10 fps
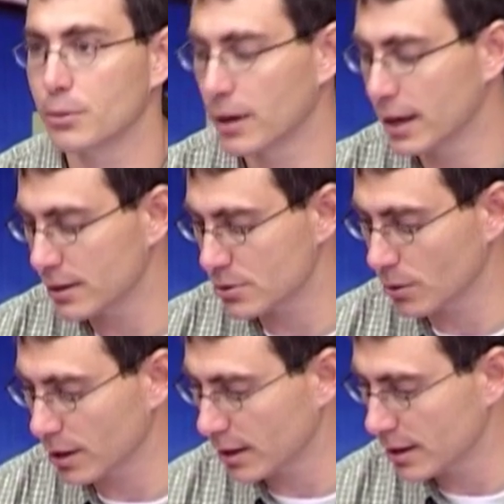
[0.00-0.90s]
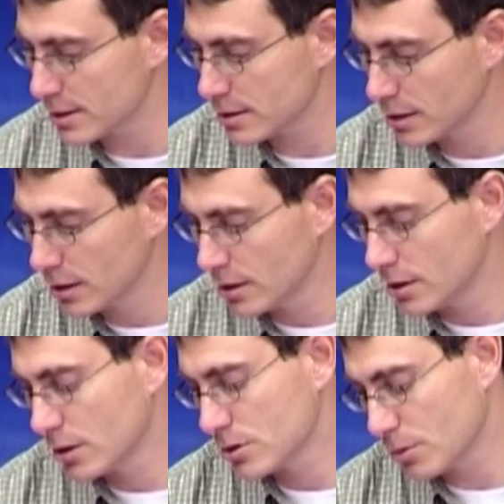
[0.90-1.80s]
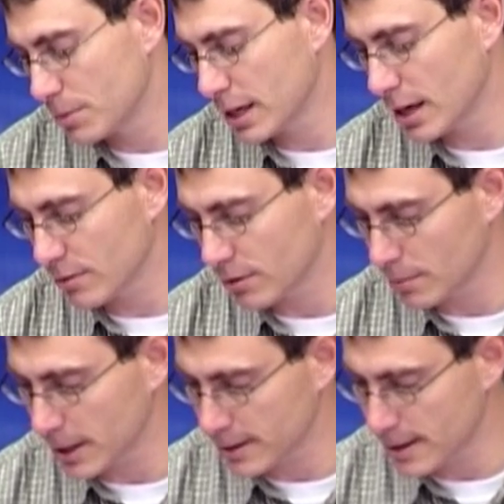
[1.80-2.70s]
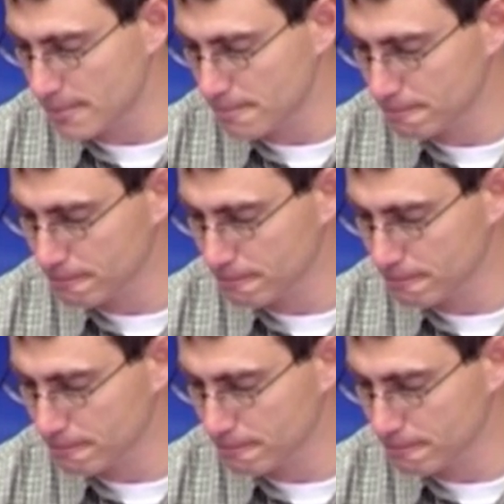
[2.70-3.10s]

array is organized. So be careful about that.